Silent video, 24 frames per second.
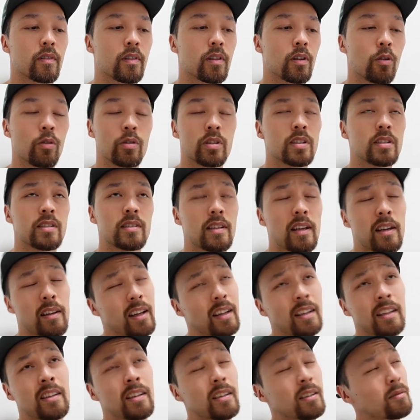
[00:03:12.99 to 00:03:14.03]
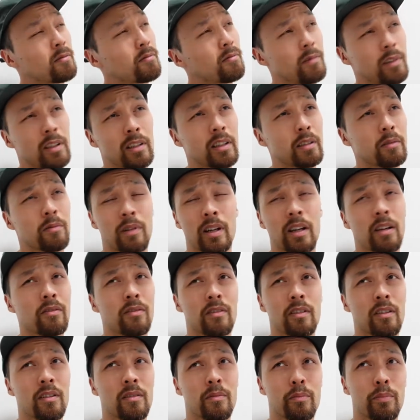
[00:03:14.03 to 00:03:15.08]
or just anything really,
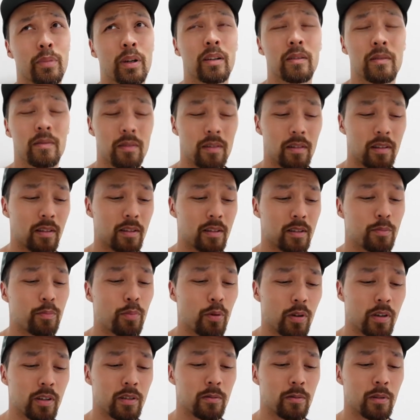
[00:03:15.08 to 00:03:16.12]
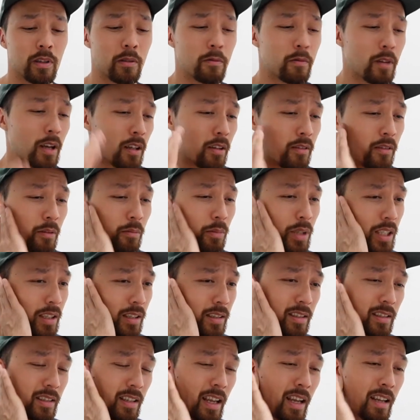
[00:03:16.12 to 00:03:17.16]
whatever, but sport is really relevant
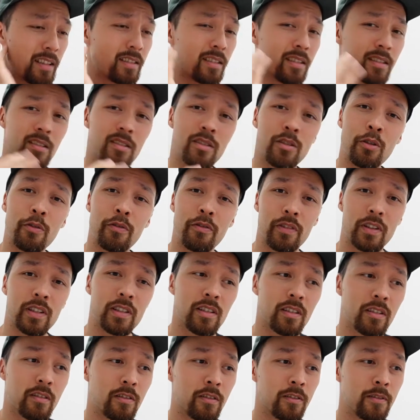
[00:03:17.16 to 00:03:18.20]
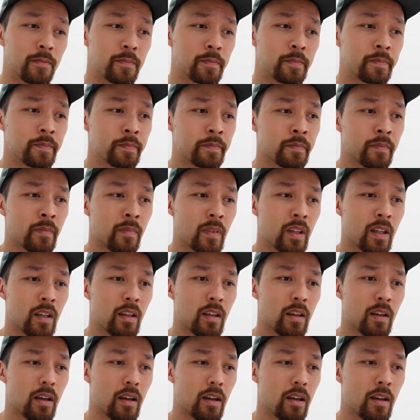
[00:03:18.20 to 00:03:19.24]
because dance is so physical.
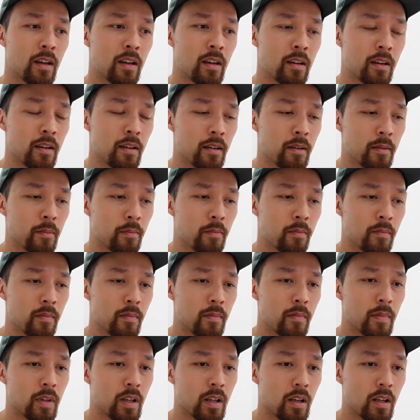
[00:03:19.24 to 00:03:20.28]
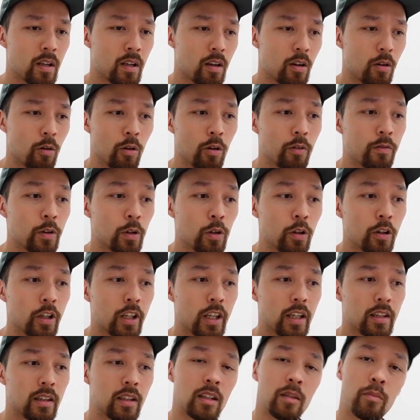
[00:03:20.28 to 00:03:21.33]
Or if you look
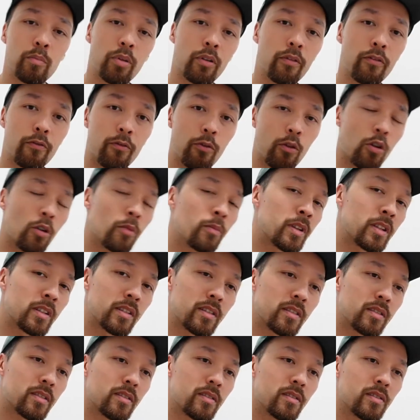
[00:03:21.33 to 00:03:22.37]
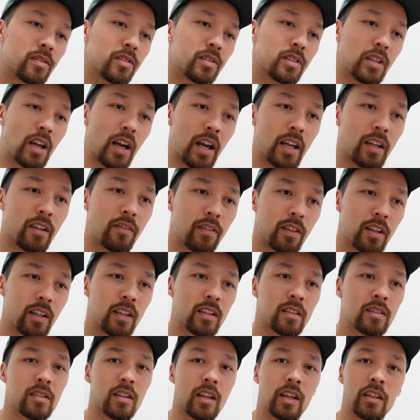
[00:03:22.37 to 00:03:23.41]
at the performance side of
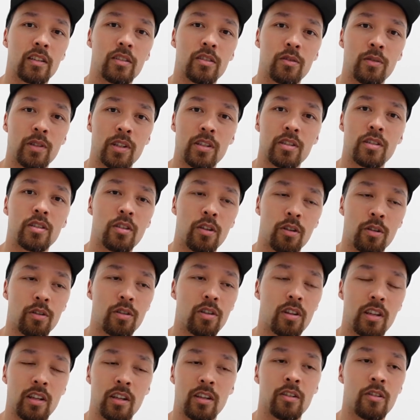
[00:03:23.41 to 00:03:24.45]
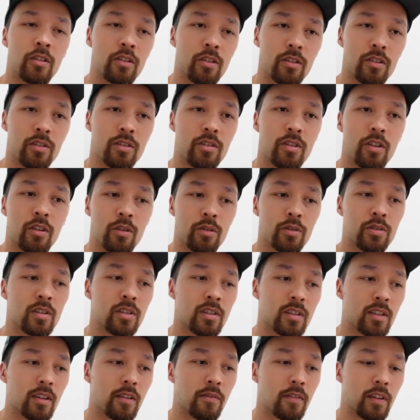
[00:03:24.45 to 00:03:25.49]
things, like doing theater shows and
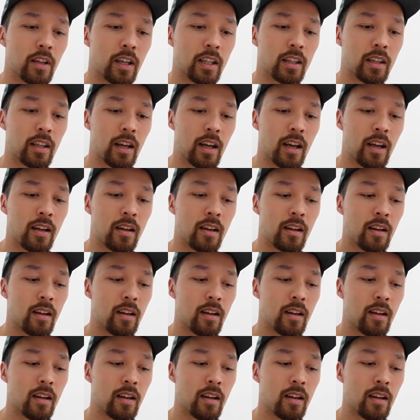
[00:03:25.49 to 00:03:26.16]
stuff like that,